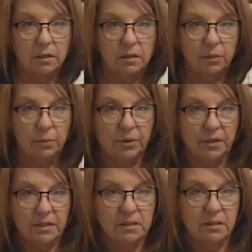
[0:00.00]
Pretty,
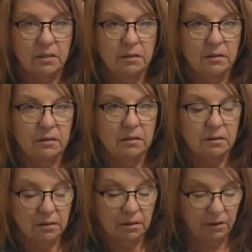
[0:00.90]
isn't it?
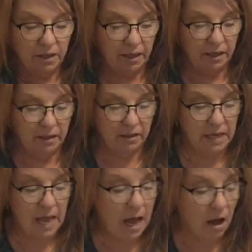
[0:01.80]
Okay,
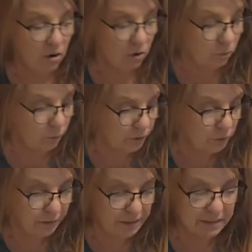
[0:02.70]
now we're
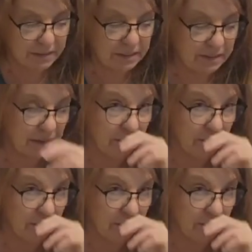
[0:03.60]
going to seal